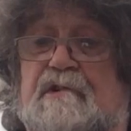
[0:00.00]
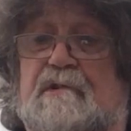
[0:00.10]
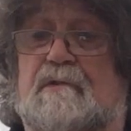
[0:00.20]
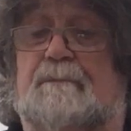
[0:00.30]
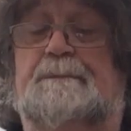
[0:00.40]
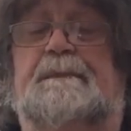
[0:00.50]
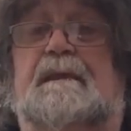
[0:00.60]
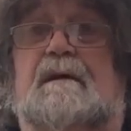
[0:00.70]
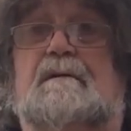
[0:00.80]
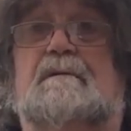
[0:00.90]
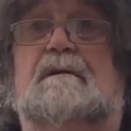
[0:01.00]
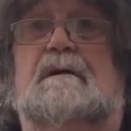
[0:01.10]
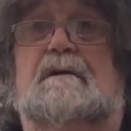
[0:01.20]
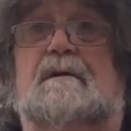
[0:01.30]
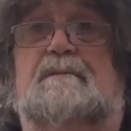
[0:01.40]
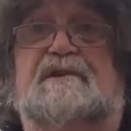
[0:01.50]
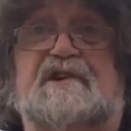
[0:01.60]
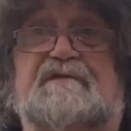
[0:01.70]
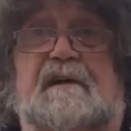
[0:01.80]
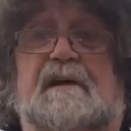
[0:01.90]
to the
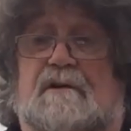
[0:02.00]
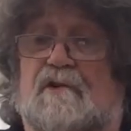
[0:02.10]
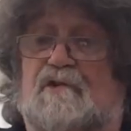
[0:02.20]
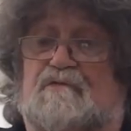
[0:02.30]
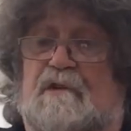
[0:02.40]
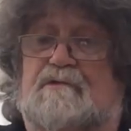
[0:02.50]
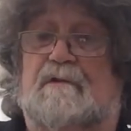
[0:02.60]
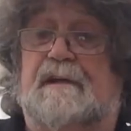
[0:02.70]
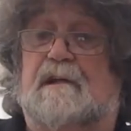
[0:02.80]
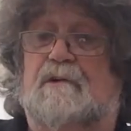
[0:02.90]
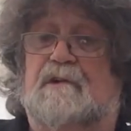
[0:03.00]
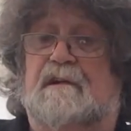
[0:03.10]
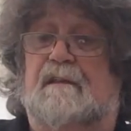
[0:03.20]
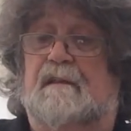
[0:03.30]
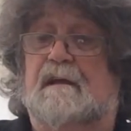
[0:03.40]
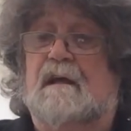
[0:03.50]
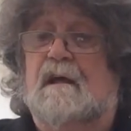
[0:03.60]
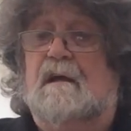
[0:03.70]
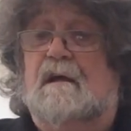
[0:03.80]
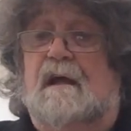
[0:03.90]
British vehicles which were included in the
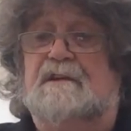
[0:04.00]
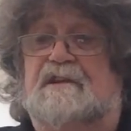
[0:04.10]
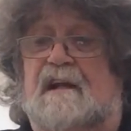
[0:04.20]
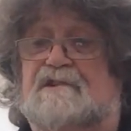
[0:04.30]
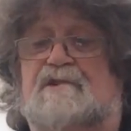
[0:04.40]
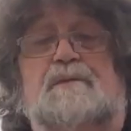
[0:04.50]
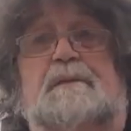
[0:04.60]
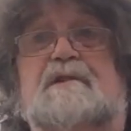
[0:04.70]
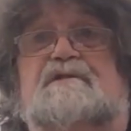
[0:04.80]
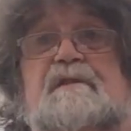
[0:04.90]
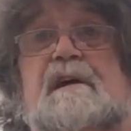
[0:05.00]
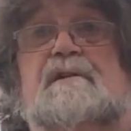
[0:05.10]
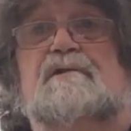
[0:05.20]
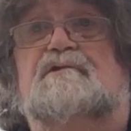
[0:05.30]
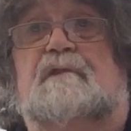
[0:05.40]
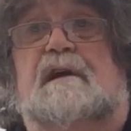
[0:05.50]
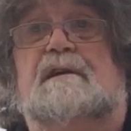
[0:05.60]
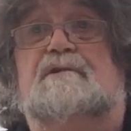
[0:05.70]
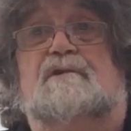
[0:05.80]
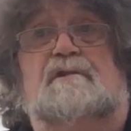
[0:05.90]
International Police Vehicles
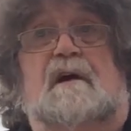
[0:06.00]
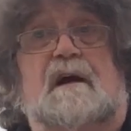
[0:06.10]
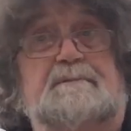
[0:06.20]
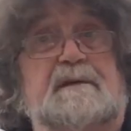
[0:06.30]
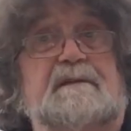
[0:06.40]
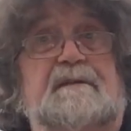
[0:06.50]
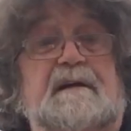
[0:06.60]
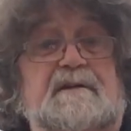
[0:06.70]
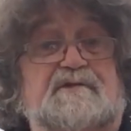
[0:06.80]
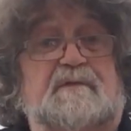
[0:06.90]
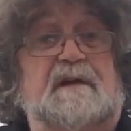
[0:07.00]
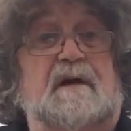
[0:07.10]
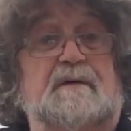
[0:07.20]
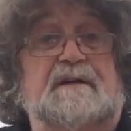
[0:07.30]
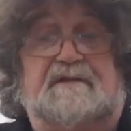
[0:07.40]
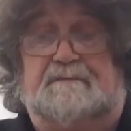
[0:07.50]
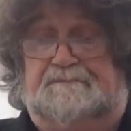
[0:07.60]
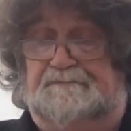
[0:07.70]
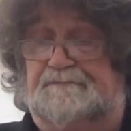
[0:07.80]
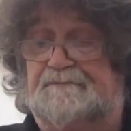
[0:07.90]
range, or IPV as we know it,
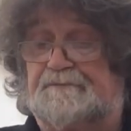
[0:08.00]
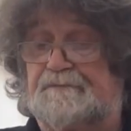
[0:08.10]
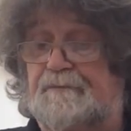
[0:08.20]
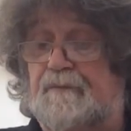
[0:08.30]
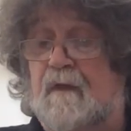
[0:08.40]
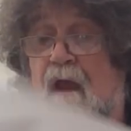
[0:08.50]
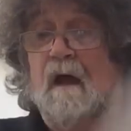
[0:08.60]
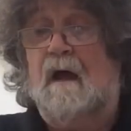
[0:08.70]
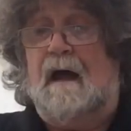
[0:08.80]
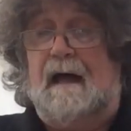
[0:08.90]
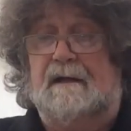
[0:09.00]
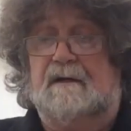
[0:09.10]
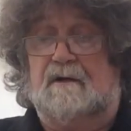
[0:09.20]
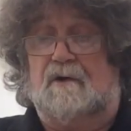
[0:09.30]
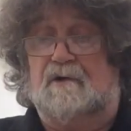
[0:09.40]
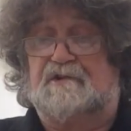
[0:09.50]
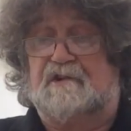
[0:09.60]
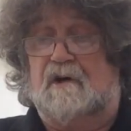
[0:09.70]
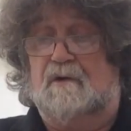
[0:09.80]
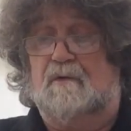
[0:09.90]
and
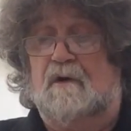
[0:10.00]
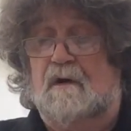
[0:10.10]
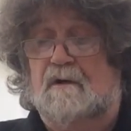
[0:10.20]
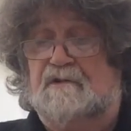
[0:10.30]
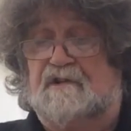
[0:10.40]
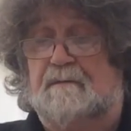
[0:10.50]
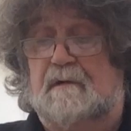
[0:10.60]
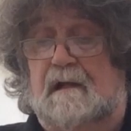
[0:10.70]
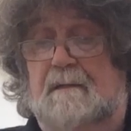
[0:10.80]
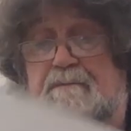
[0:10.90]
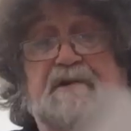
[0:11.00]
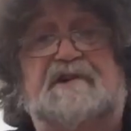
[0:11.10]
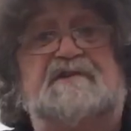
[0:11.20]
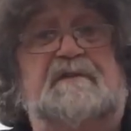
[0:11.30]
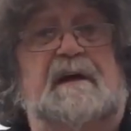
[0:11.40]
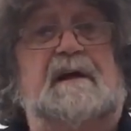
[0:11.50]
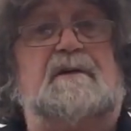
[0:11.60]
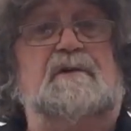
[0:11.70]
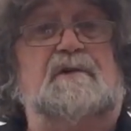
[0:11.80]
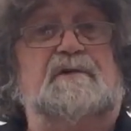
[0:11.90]
also similarly British
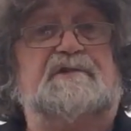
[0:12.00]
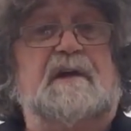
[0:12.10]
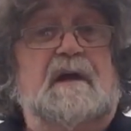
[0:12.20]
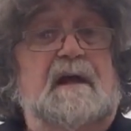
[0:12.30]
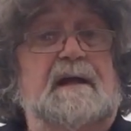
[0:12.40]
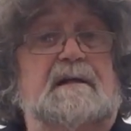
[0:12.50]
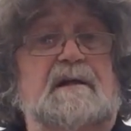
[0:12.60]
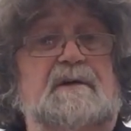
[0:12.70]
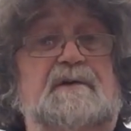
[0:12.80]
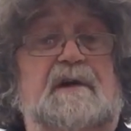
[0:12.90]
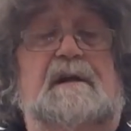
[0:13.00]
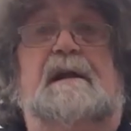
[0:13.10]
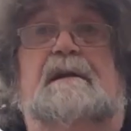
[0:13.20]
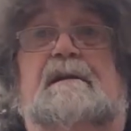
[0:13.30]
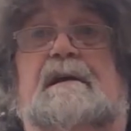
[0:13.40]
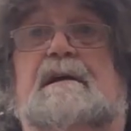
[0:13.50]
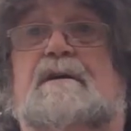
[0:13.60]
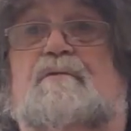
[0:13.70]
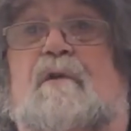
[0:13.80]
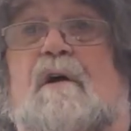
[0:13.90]
vehicles included in
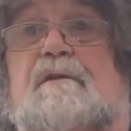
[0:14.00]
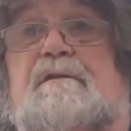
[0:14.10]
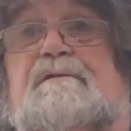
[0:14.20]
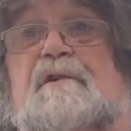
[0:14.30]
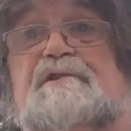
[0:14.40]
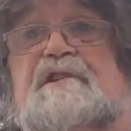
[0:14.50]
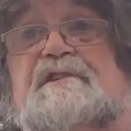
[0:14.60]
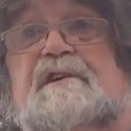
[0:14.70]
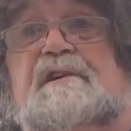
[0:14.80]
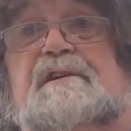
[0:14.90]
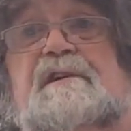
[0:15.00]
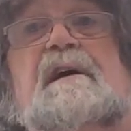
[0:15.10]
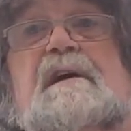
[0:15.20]
the ROD 43rd